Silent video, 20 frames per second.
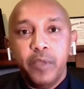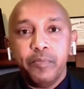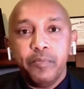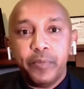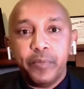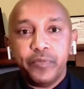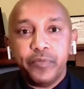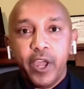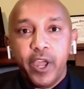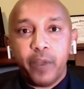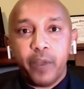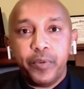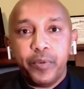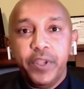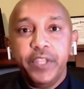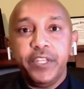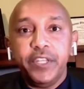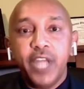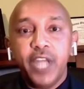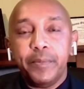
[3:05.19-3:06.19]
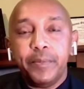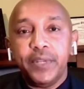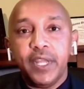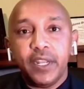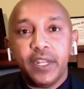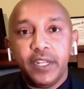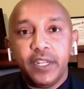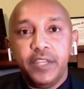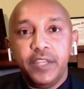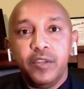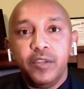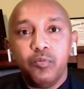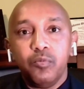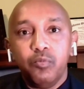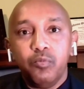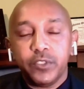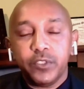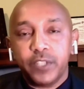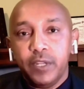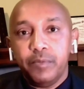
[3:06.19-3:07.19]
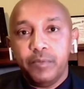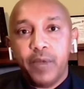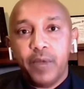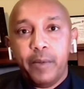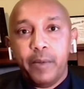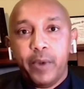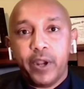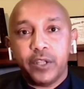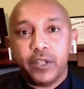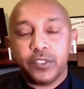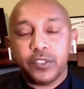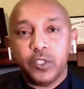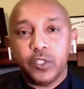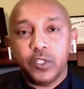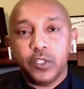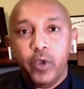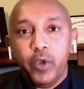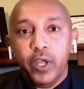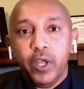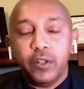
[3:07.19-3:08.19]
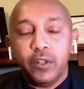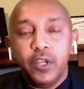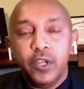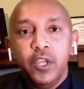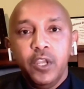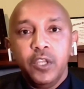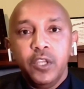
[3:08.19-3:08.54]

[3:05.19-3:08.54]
but they are predominantly Muslim Amharas as well.